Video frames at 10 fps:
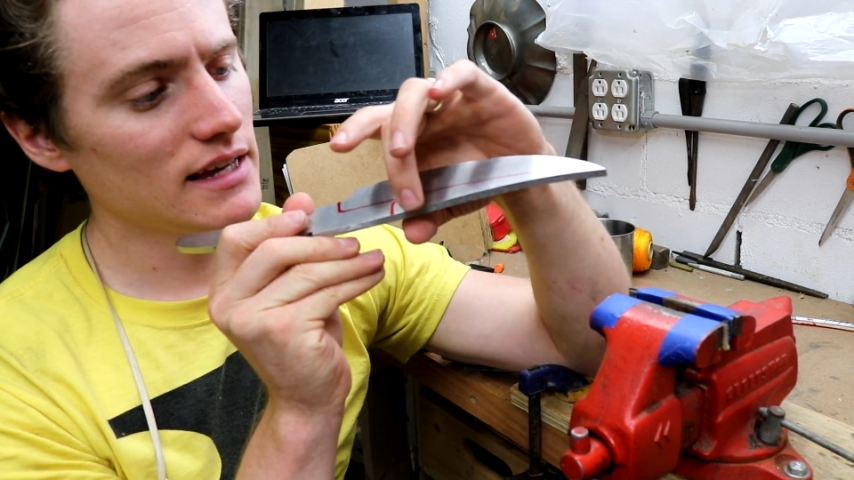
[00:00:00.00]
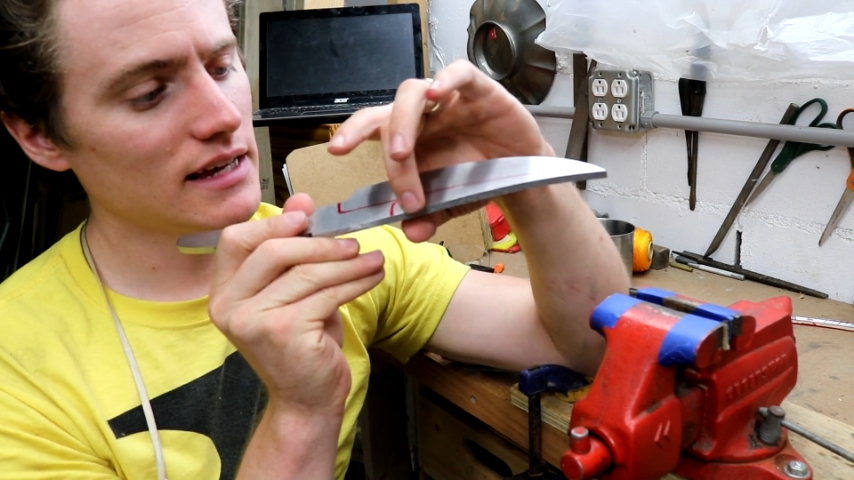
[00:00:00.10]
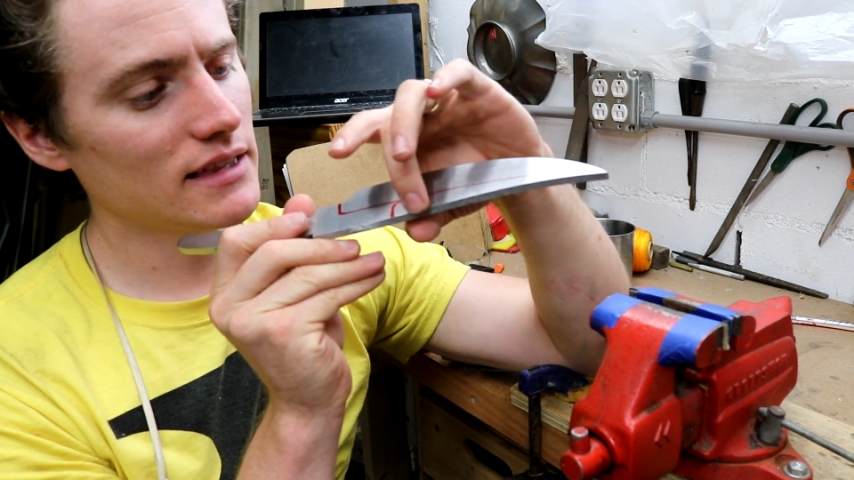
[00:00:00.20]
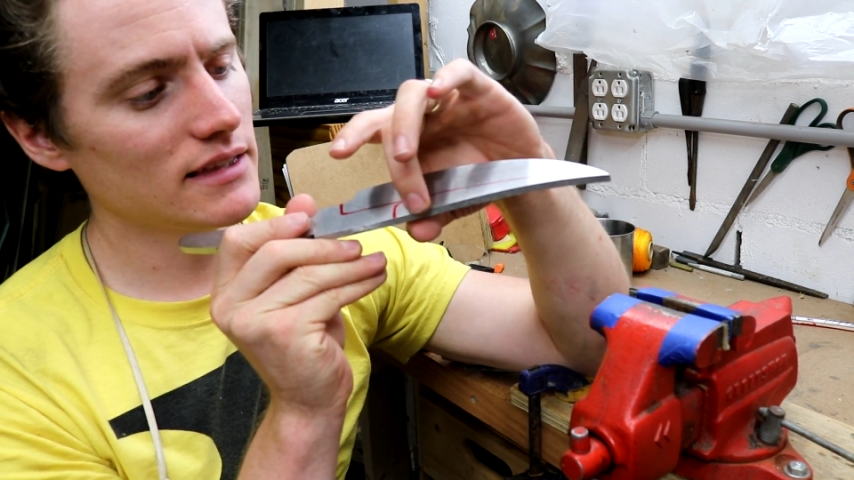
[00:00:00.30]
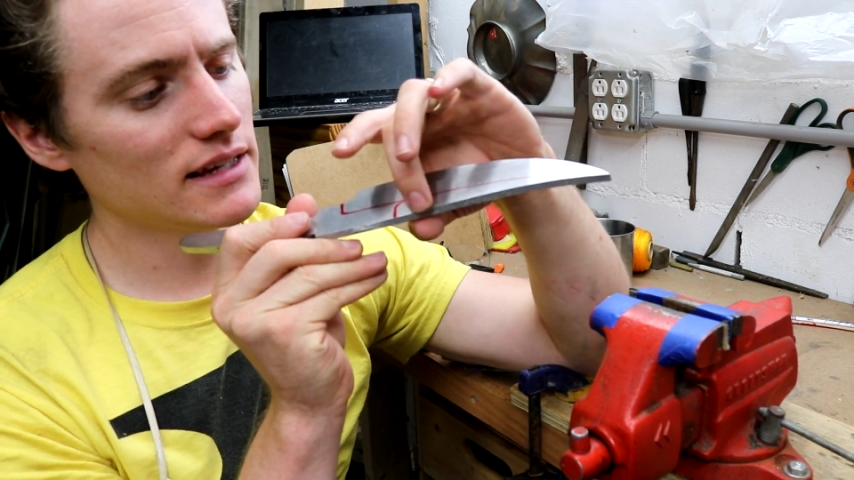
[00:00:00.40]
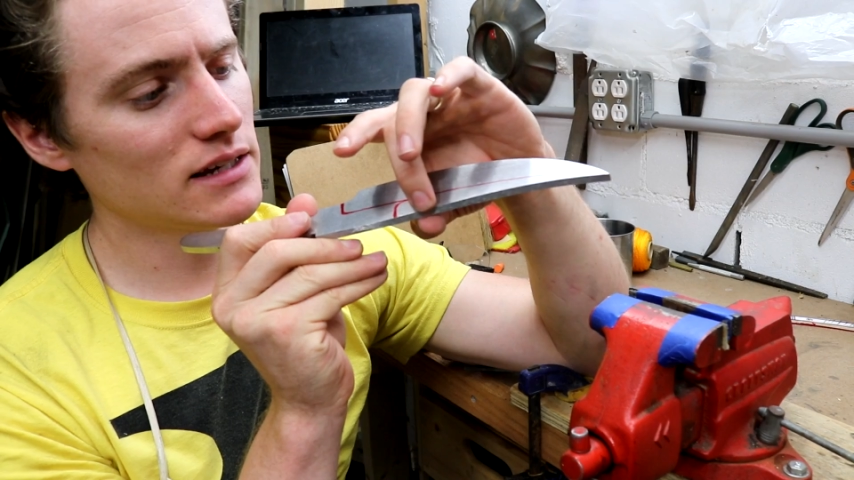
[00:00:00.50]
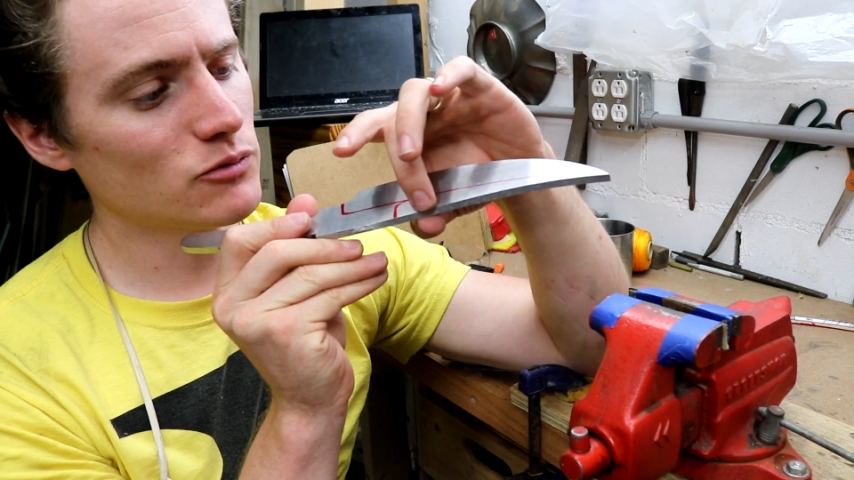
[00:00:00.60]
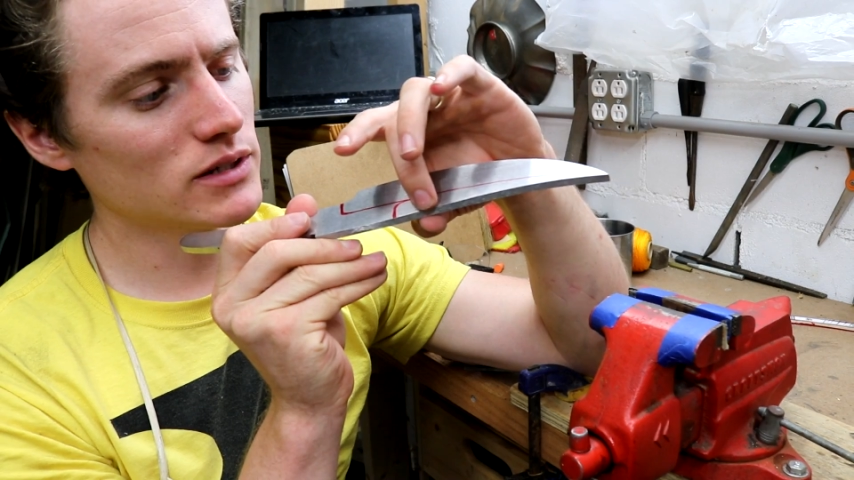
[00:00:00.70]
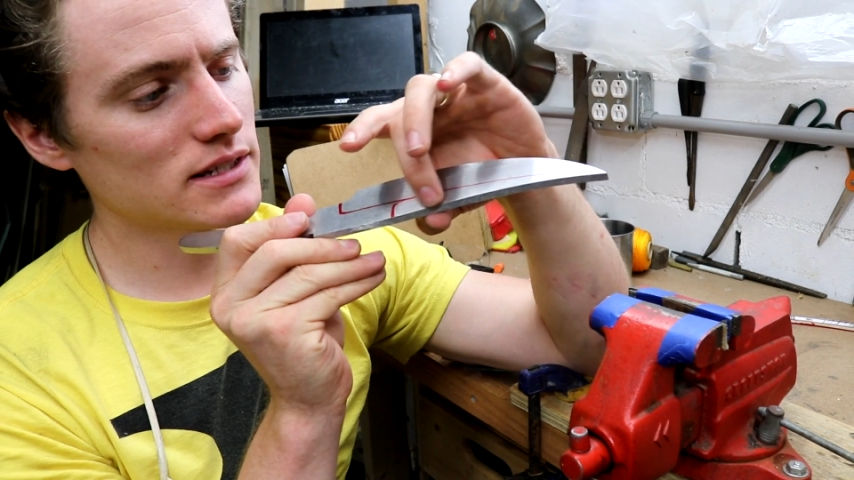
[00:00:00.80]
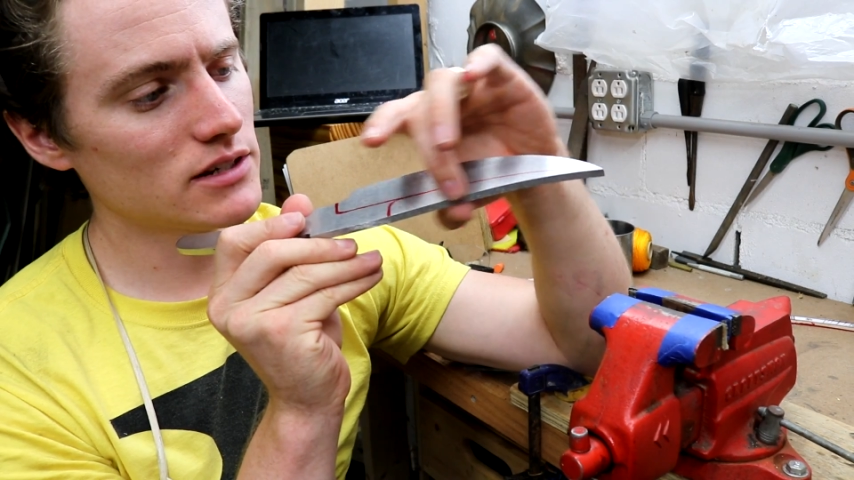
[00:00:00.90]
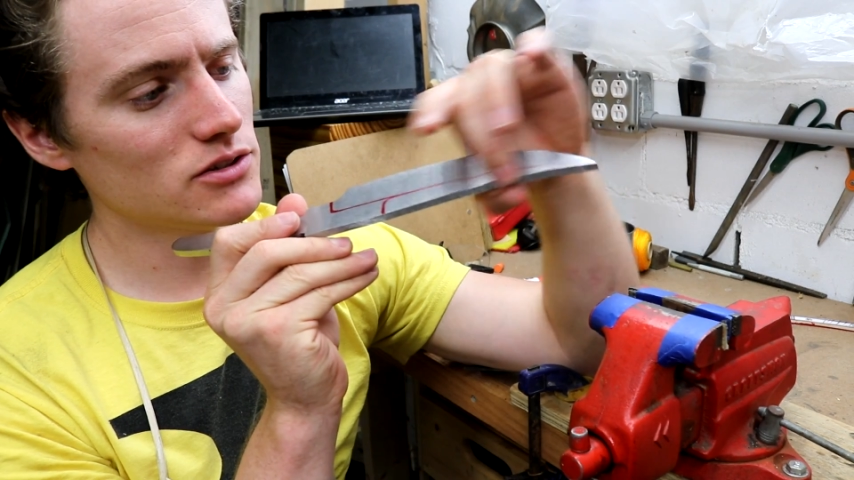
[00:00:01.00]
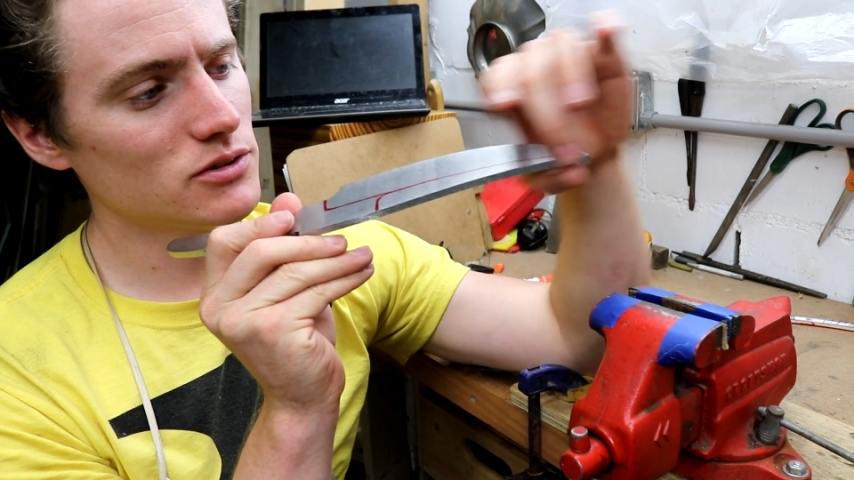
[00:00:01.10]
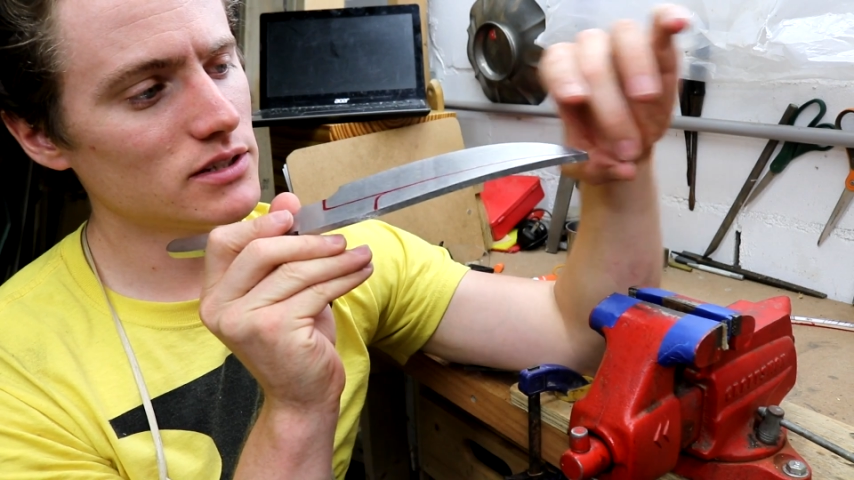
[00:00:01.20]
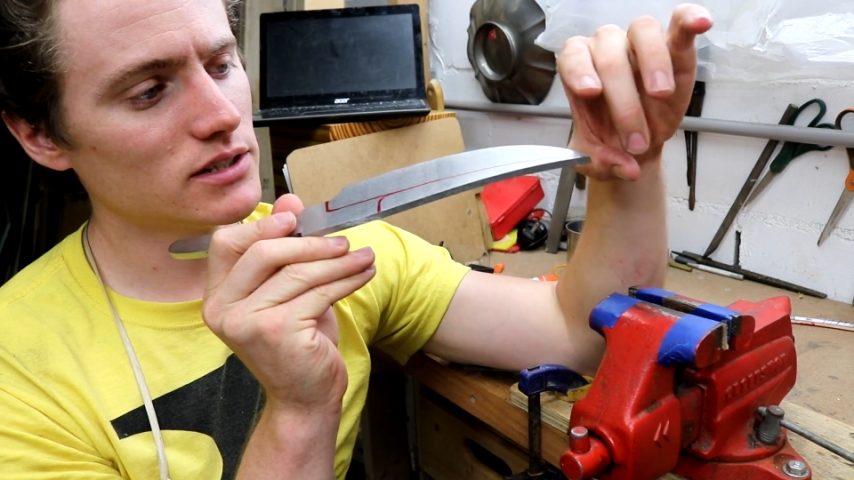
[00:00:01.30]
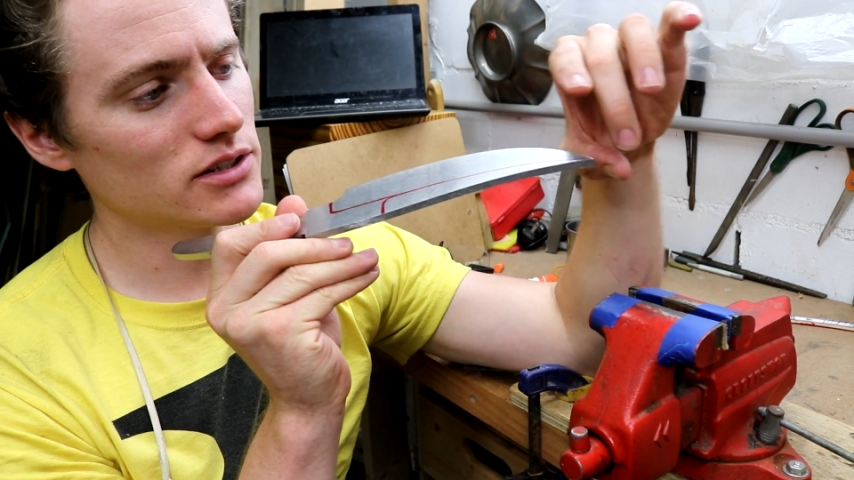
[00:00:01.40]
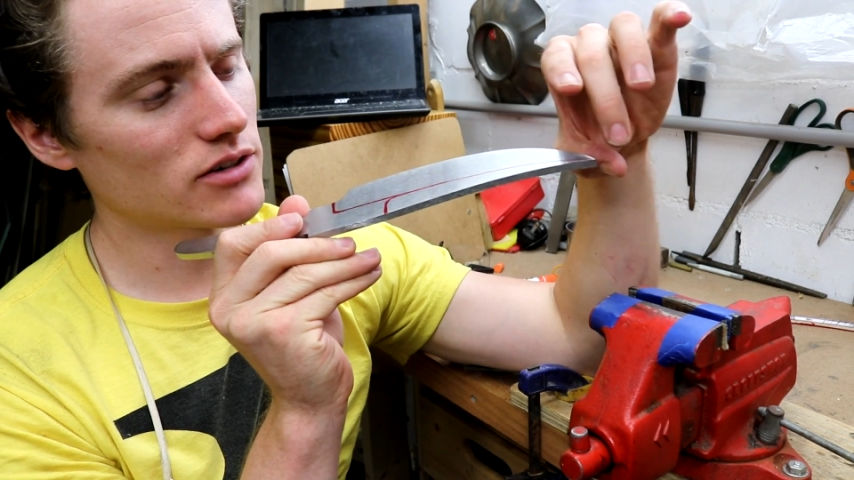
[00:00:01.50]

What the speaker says: and then once I do the